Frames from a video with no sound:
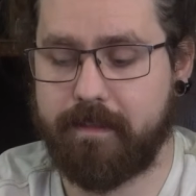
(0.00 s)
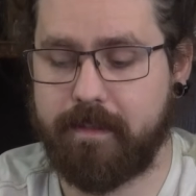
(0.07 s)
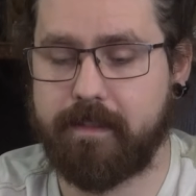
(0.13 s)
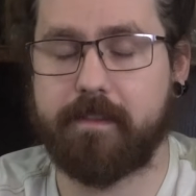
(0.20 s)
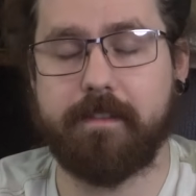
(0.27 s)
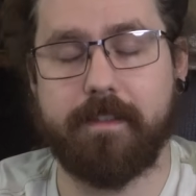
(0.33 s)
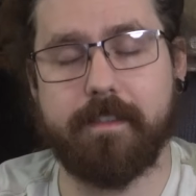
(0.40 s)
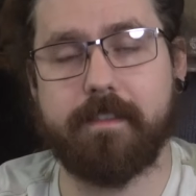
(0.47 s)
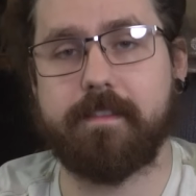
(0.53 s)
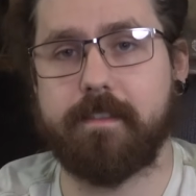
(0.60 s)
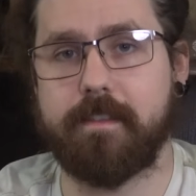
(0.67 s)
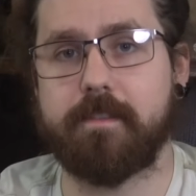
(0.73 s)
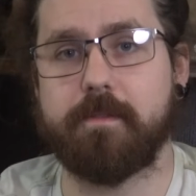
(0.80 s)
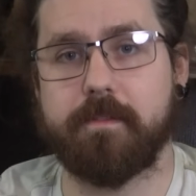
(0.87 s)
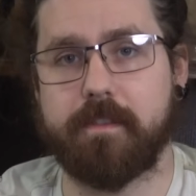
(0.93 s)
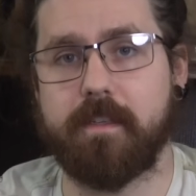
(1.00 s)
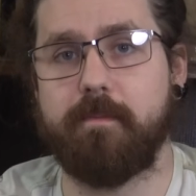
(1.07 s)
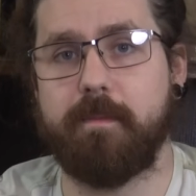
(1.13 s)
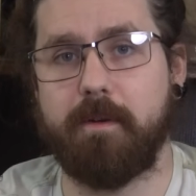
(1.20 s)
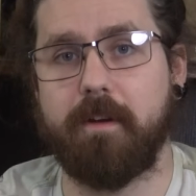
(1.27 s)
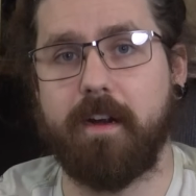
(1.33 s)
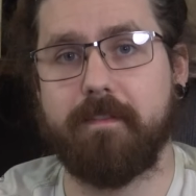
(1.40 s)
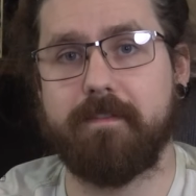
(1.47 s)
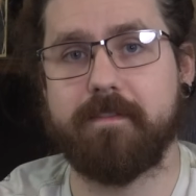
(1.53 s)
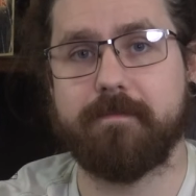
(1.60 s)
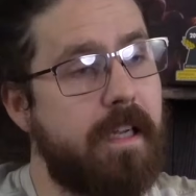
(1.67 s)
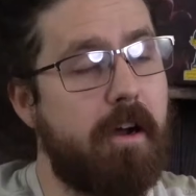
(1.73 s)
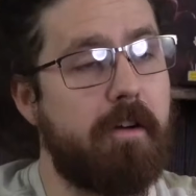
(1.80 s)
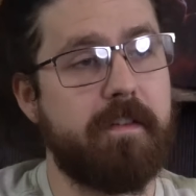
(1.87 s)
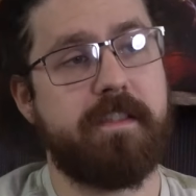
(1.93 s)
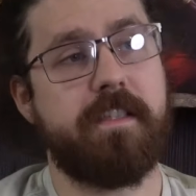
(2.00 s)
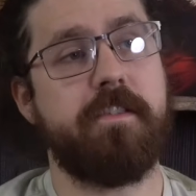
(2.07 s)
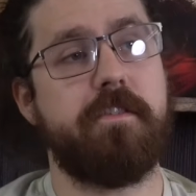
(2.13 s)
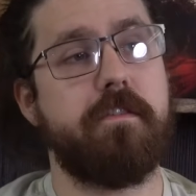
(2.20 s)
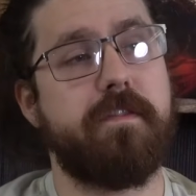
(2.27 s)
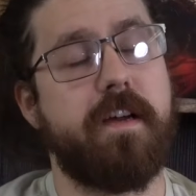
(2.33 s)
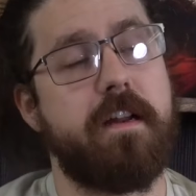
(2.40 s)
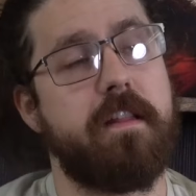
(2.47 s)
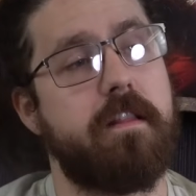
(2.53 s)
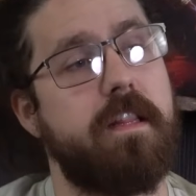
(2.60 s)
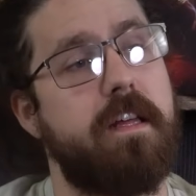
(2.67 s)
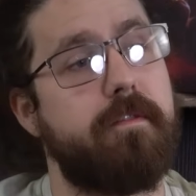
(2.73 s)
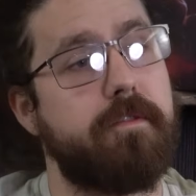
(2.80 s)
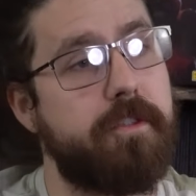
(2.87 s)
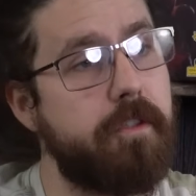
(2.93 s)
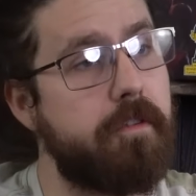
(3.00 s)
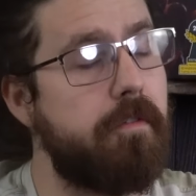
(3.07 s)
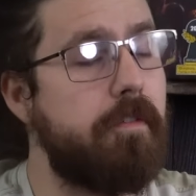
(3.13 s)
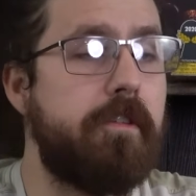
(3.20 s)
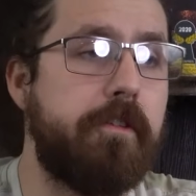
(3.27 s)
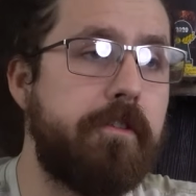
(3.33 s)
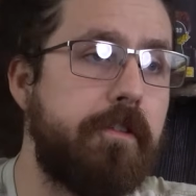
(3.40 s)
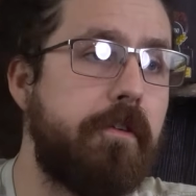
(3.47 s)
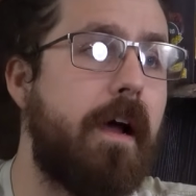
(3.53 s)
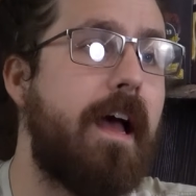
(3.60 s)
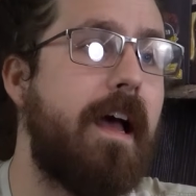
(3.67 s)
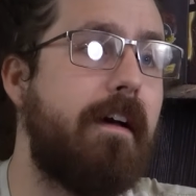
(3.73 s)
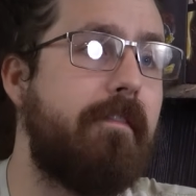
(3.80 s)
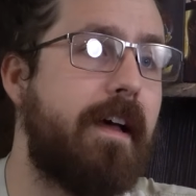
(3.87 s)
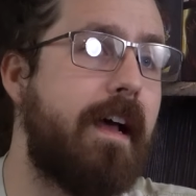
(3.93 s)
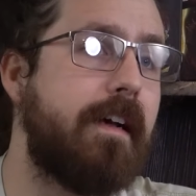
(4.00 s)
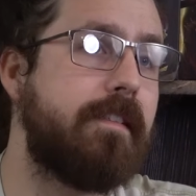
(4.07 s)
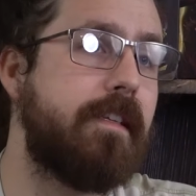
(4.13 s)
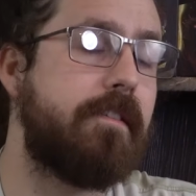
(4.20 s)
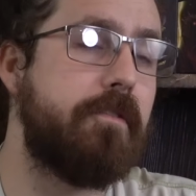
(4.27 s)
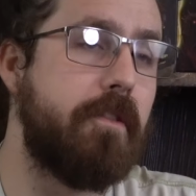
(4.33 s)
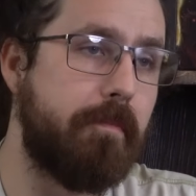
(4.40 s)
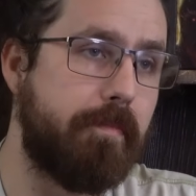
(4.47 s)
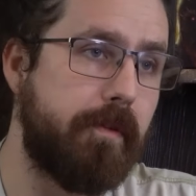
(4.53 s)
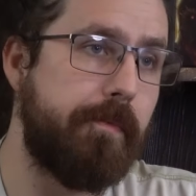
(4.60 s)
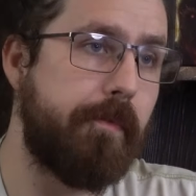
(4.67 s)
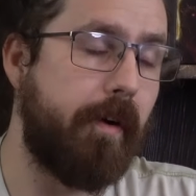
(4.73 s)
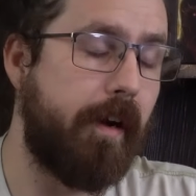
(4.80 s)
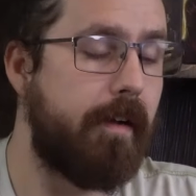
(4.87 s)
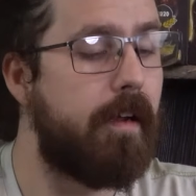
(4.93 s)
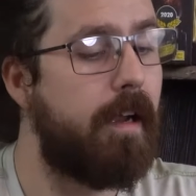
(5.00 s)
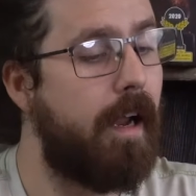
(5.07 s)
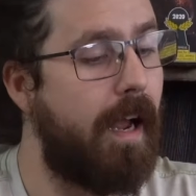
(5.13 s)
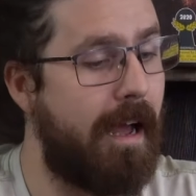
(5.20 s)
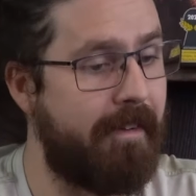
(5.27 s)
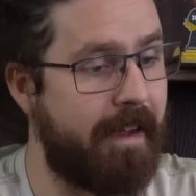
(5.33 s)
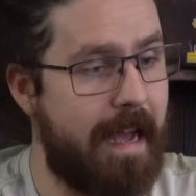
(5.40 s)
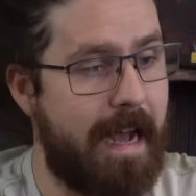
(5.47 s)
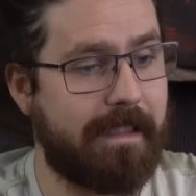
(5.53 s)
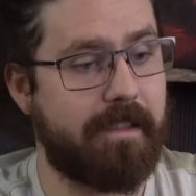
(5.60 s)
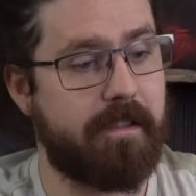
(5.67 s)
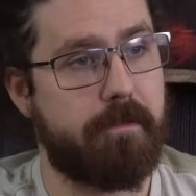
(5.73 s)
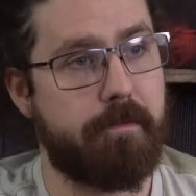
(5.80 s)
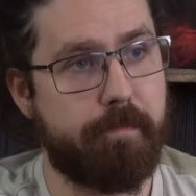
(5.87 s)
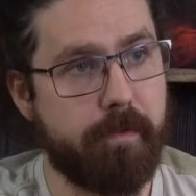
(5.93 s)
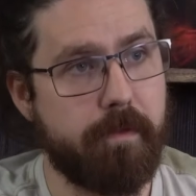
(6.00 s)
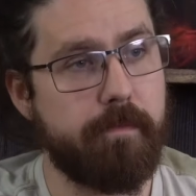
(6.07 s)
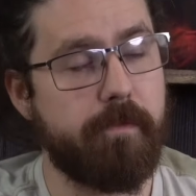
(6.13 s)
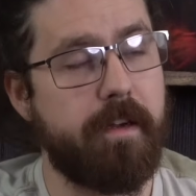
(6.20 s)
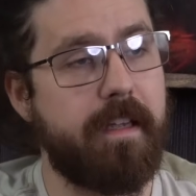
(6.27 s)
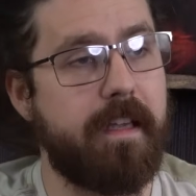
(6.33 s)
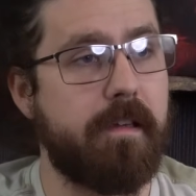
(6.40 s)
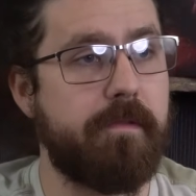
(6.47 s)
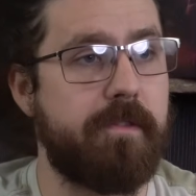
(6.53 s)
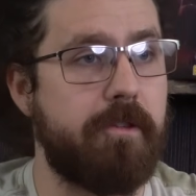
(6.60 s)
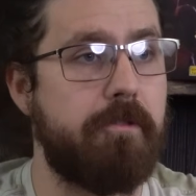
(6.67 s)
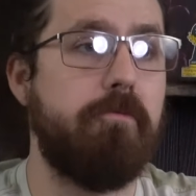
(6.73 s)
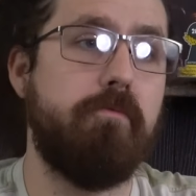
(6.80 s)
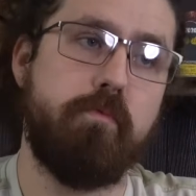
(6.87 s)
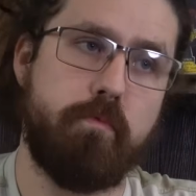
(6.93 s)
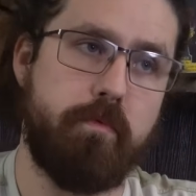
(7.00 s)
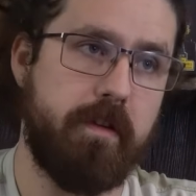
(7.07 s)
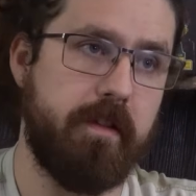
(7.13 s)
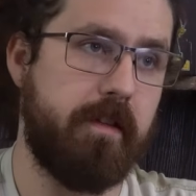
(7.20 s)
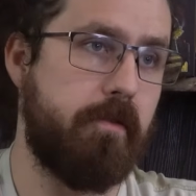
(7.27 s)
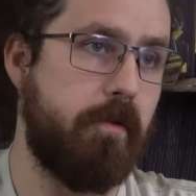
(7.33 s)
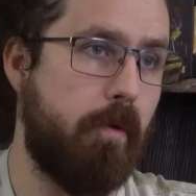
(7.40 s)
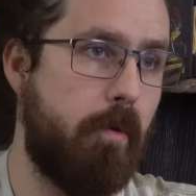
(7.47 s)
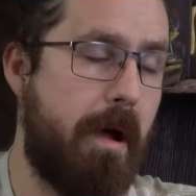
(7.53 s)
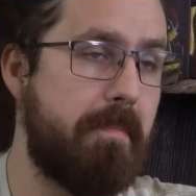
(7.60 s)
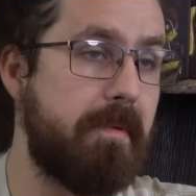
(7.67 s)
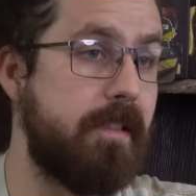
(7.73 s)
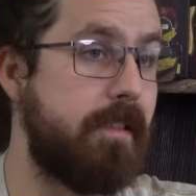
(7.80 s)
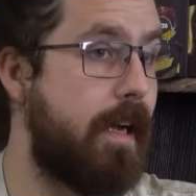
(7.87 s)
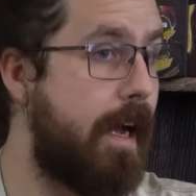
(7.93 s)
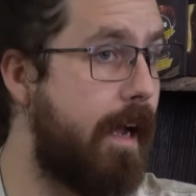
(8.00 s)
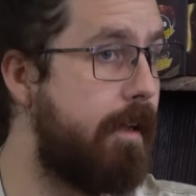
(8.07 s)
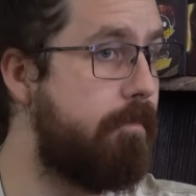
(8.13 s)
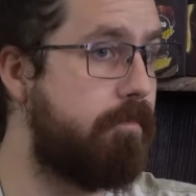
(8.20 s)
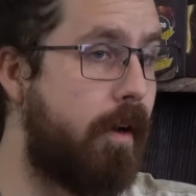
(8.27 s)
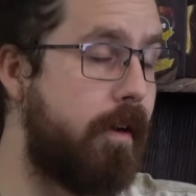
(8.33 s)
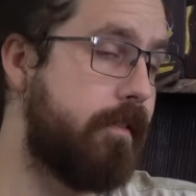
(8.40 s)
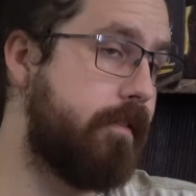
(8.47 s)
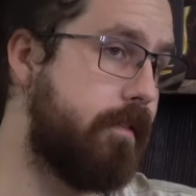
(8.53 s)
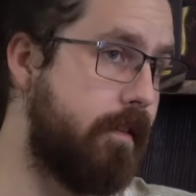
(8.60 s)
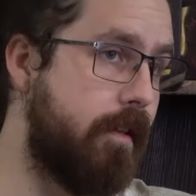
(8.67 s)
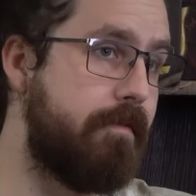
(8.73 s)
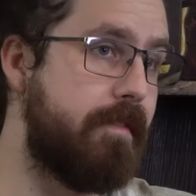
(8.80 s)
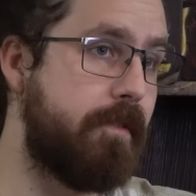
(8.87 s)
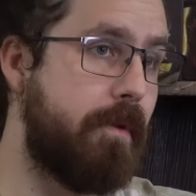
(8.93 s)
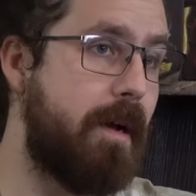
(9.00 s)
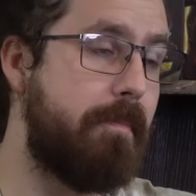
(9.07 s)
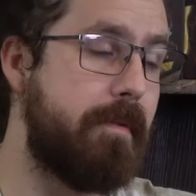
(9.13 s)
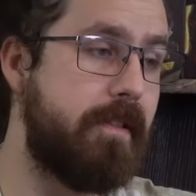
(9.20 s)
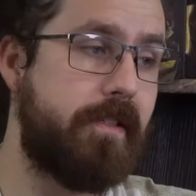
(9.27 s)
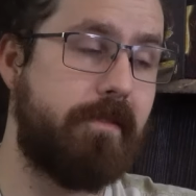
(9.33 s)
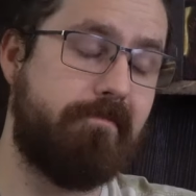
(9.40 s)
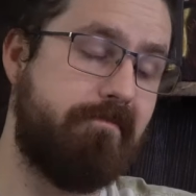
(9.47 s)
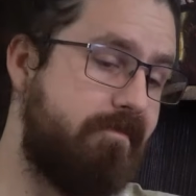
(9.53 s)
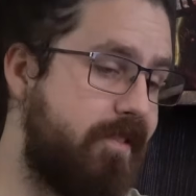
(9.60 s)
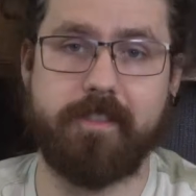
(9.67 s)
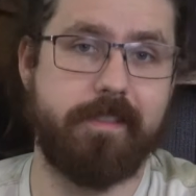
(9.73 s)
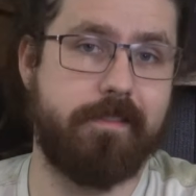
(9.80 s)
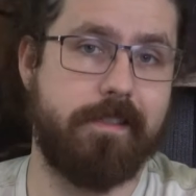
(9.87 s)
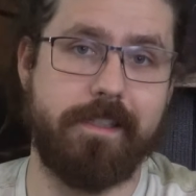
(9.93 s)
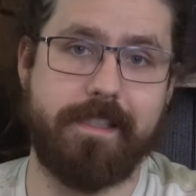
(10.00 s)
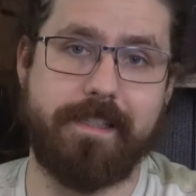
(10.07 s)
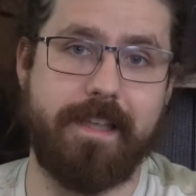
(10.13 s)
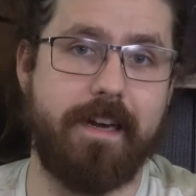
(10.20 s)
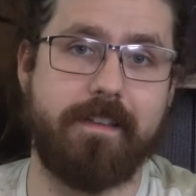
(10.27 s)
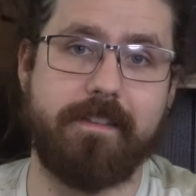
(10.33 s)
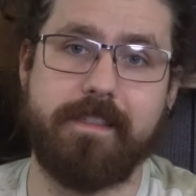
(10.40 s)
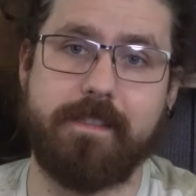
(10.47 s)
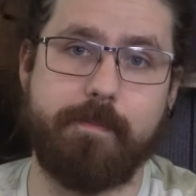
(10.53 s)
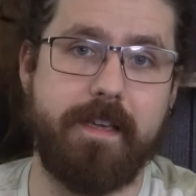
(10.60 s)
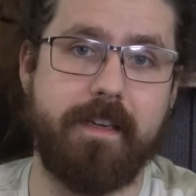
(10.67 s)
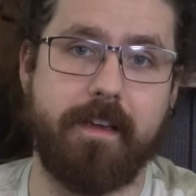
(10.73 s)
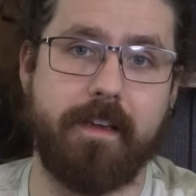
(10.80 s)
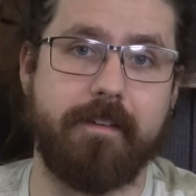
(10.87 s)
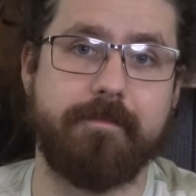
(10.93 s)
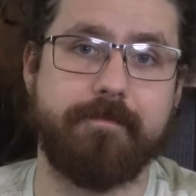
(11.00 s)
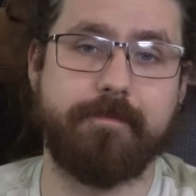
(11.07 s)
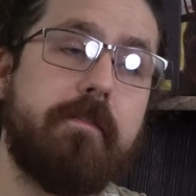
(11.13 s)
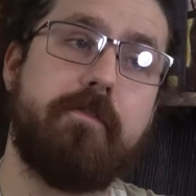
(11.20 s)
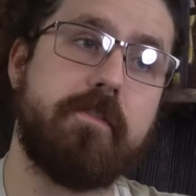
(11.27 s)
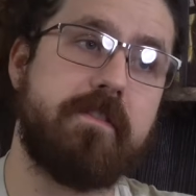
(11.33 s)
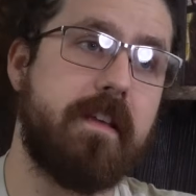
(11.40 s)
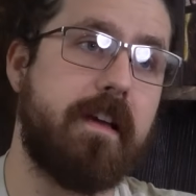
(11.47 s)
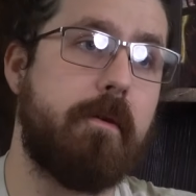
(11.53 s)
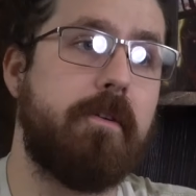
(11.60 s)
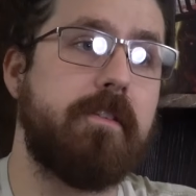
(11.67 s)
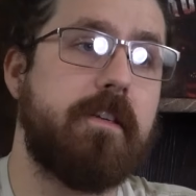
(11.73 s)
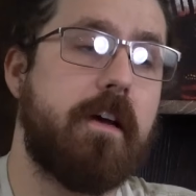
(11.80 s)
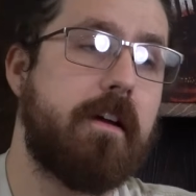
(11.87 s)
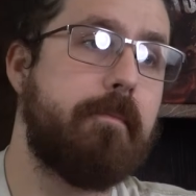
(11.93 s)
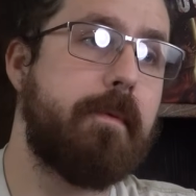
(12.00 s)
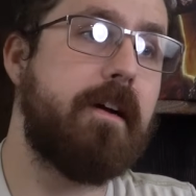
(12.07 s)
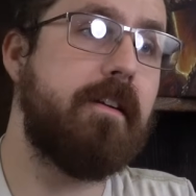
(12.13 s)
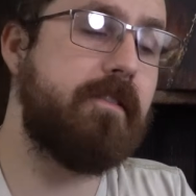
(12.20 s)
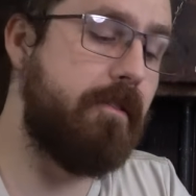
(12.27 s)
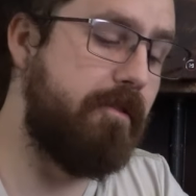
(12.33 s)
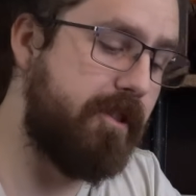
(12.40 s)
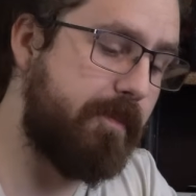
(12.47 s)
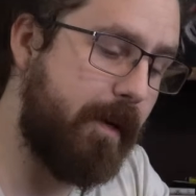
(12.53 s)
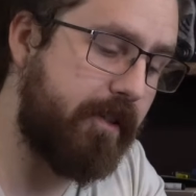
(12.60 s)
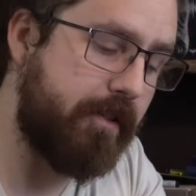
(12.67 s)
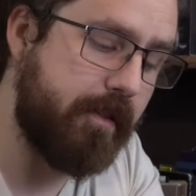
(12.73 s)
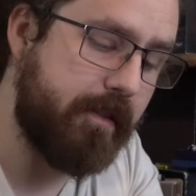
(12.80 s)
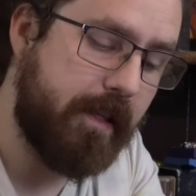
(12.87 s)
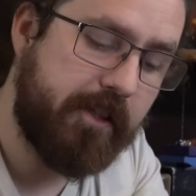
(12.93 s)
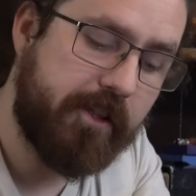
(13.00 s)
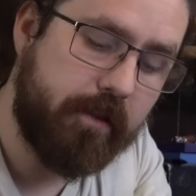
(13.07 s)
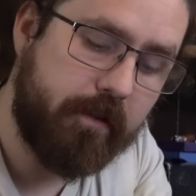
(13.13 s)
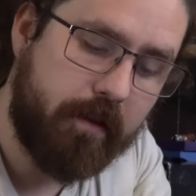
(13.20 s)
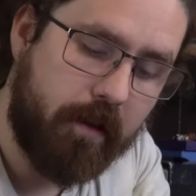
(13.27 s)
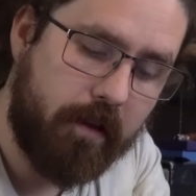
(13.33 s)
this one's going to be rough. However, since you're fighting the level 2, you do have access to the plumery. Having access to the plumery gives you really cool weapons. I honestly love these weapons, just aesthetically speaking. Now, the first thing I want to talk about is a new specialization